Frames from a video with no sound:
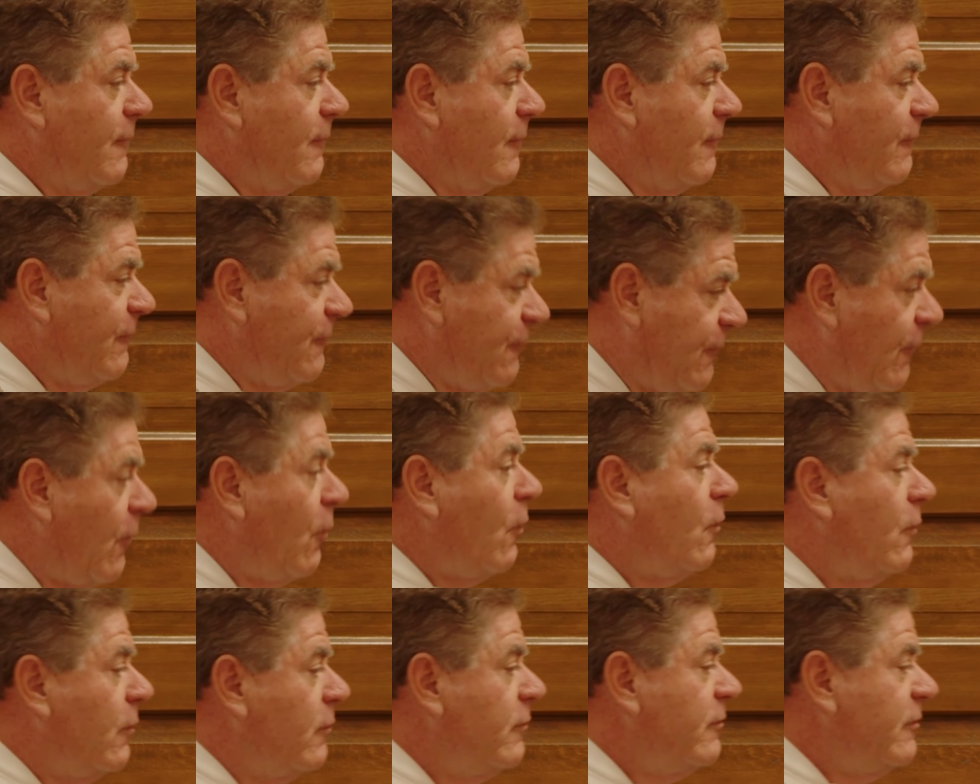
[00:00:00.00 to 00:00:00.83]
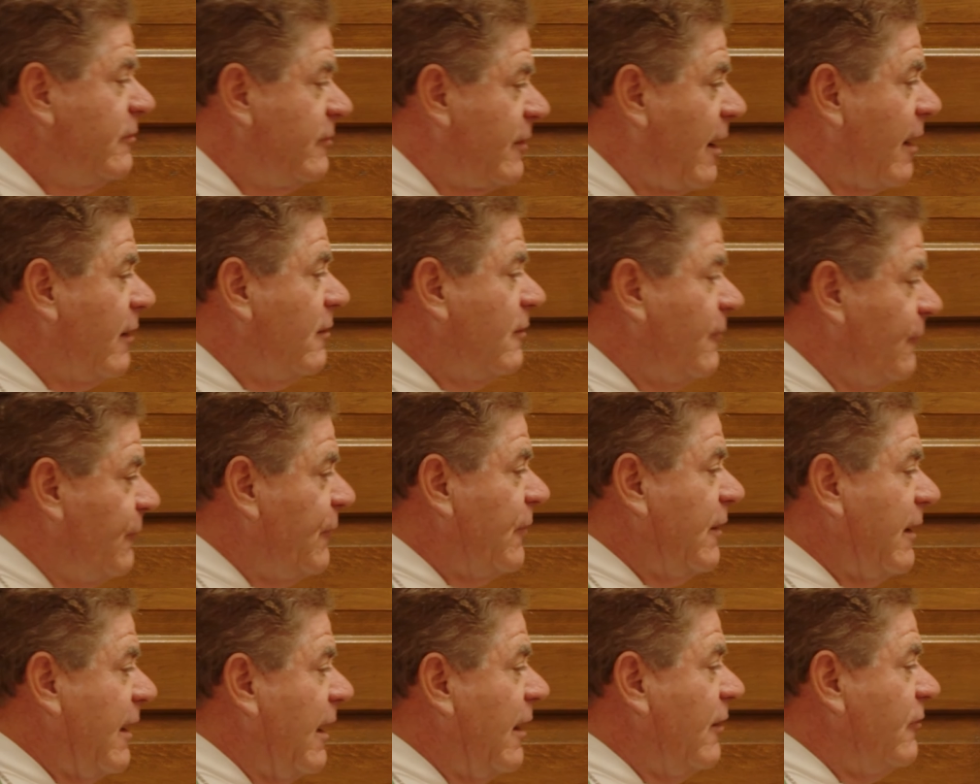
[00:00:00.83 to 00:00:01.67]
full
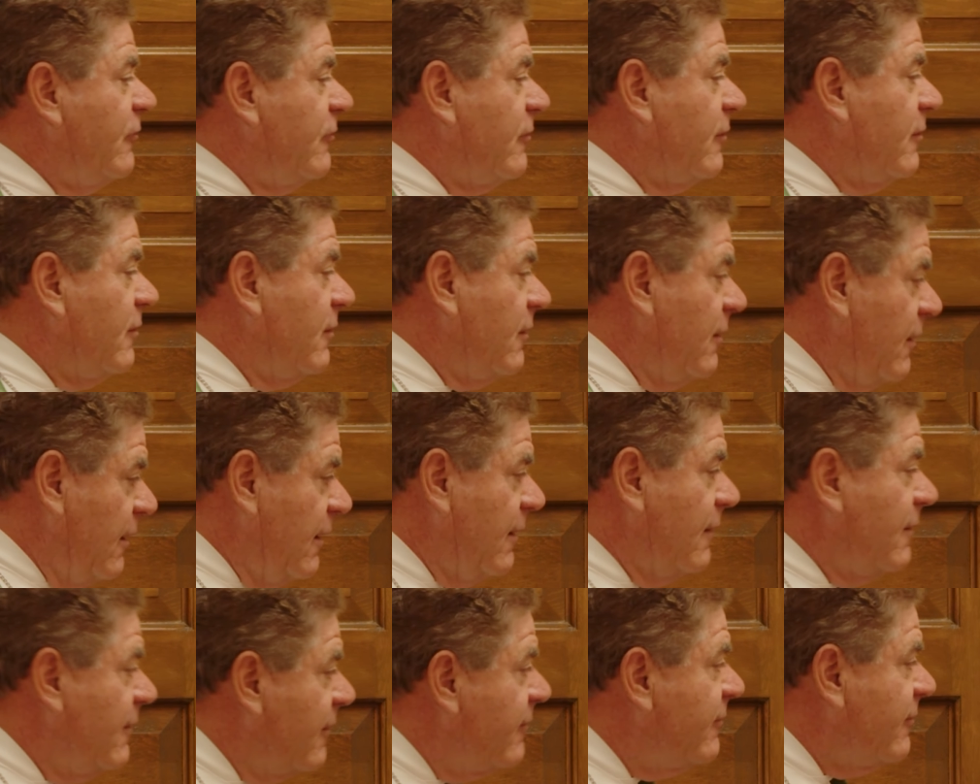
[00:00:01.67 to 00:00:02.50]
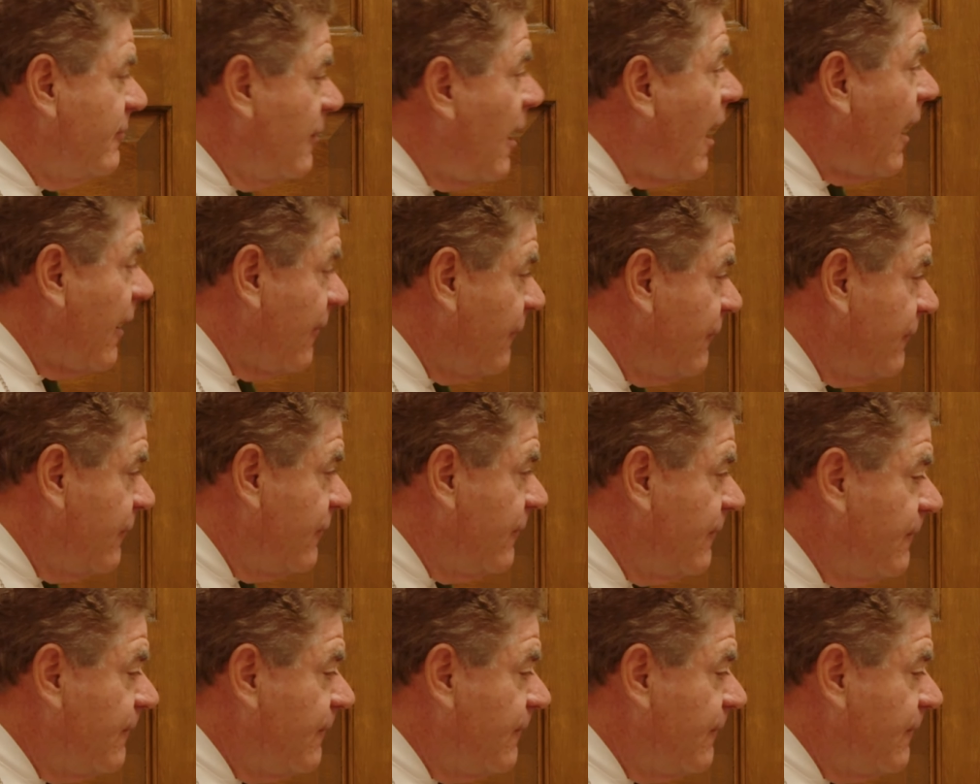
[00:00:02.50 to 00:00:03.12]
sanctification in this life.